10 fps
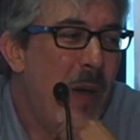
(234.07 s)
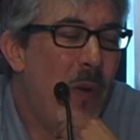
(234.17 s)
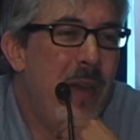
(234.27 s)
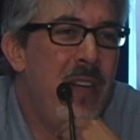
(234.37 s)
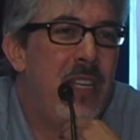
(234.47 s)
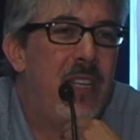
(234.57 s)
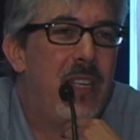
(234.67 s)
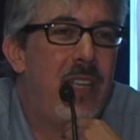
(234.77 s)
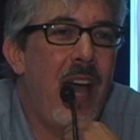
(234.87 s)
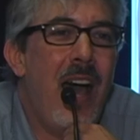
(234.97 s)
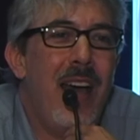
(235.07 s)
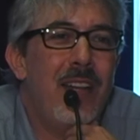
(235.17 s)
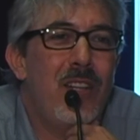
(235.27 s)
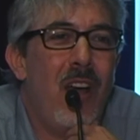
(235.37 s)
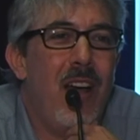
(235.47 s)
but when
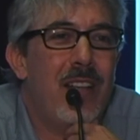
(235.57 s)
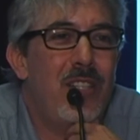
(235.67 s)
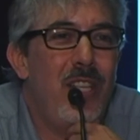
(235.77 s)
God talks